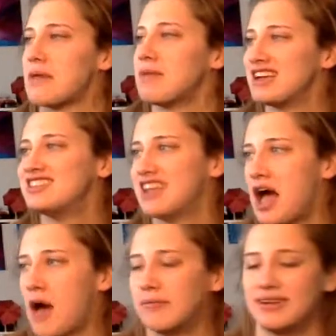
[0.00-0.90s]
I messed
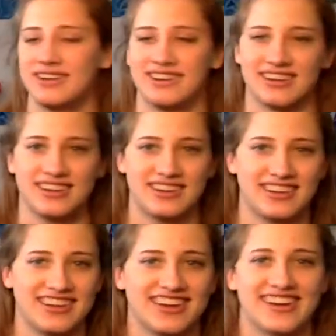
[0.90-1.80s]
up.
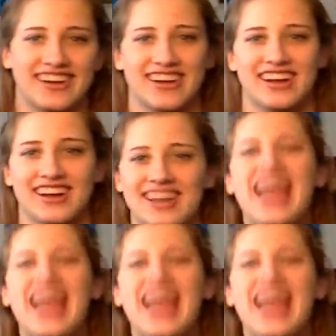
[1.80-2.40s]
What?